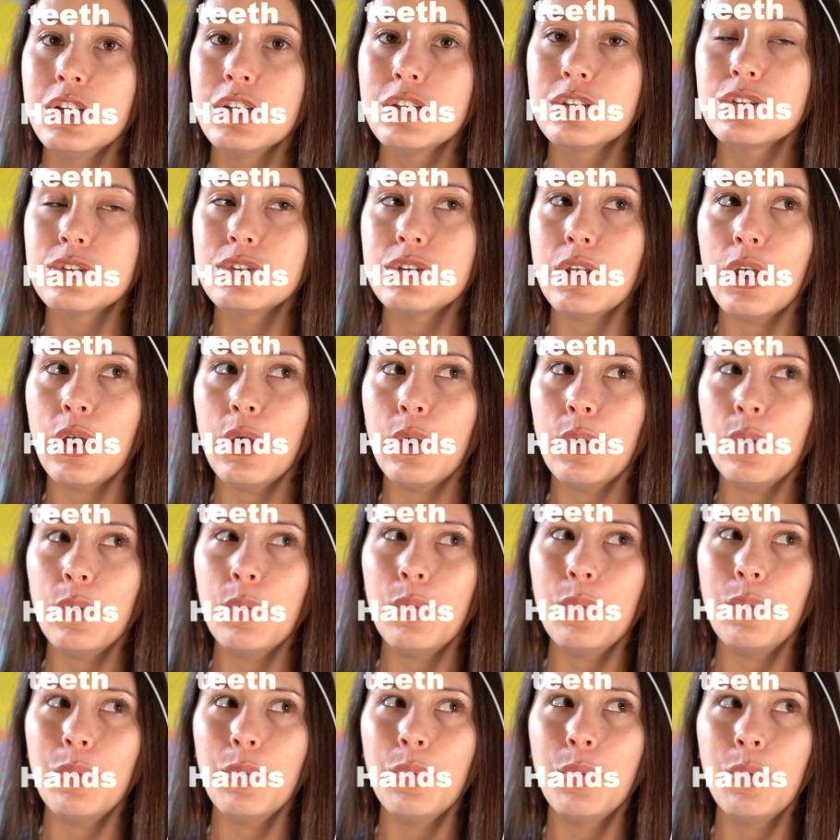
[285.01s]

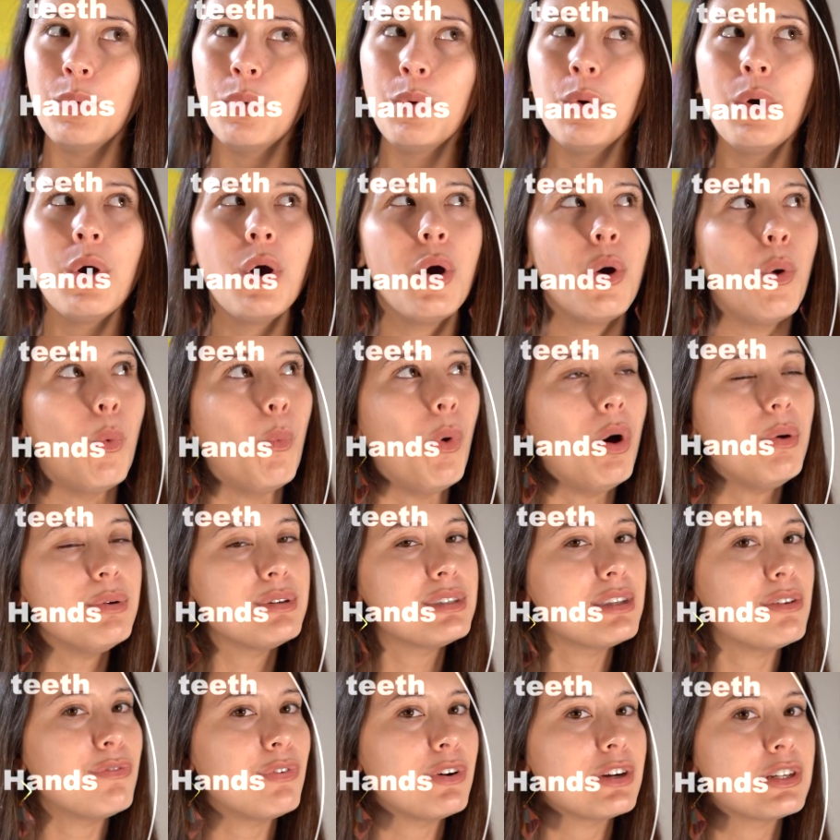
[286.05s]
So what
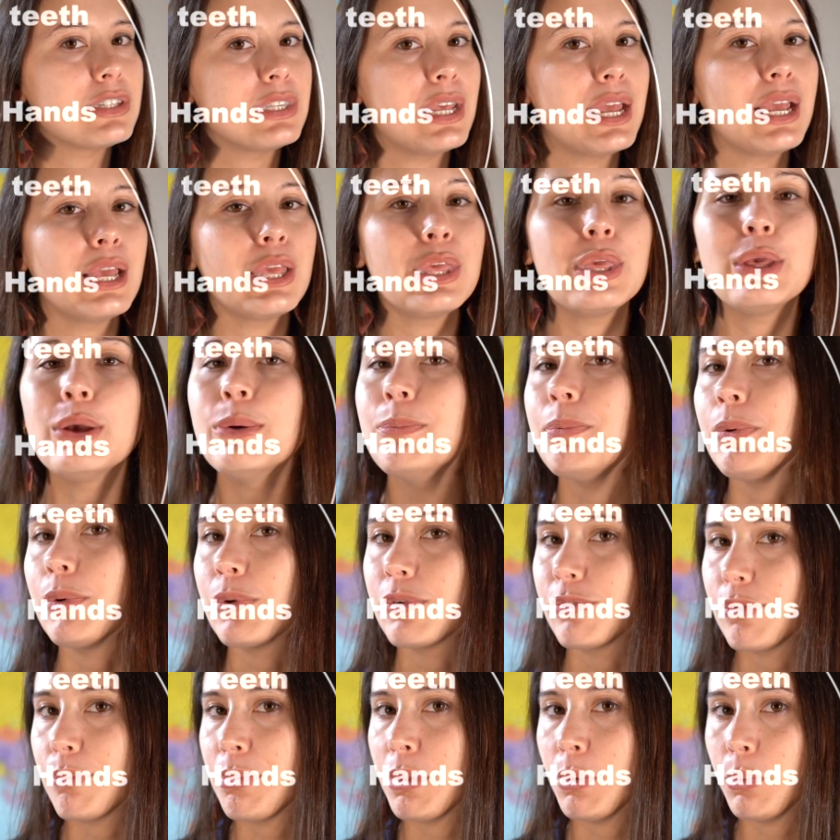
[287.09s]
was the first thing you pulled
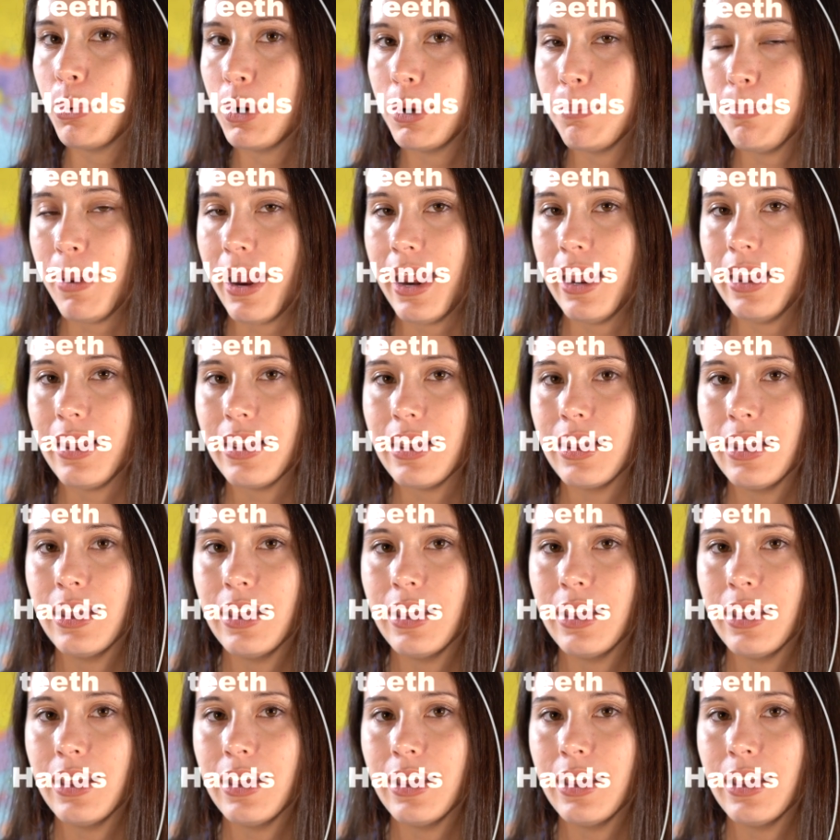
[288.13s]
from the word bank?